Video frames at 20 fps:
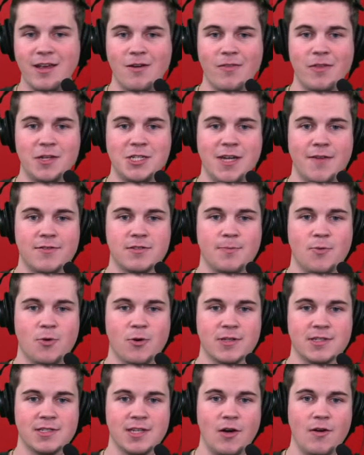on the Chiefs
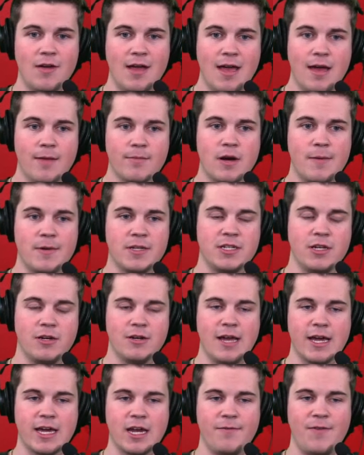Report. So promise you, you're
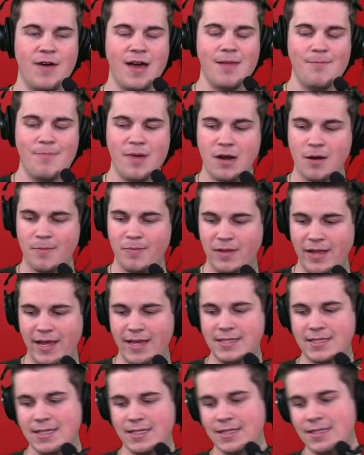not going to find better
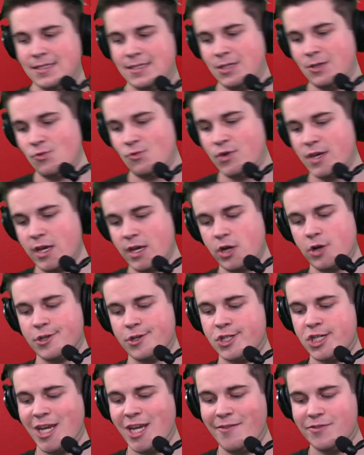places to get your
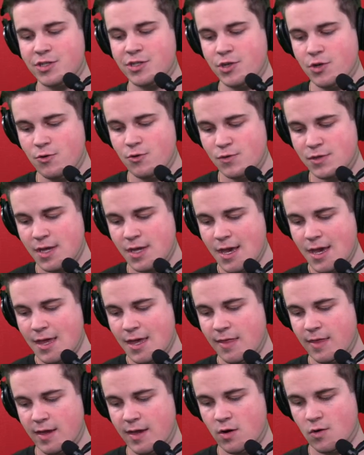Chiefs news
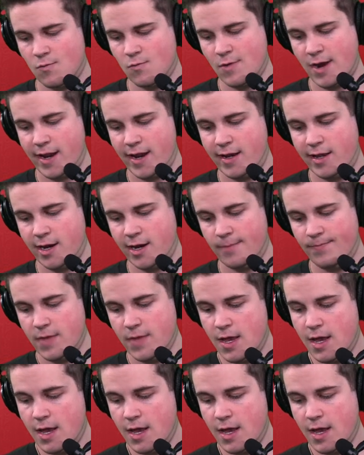than right here.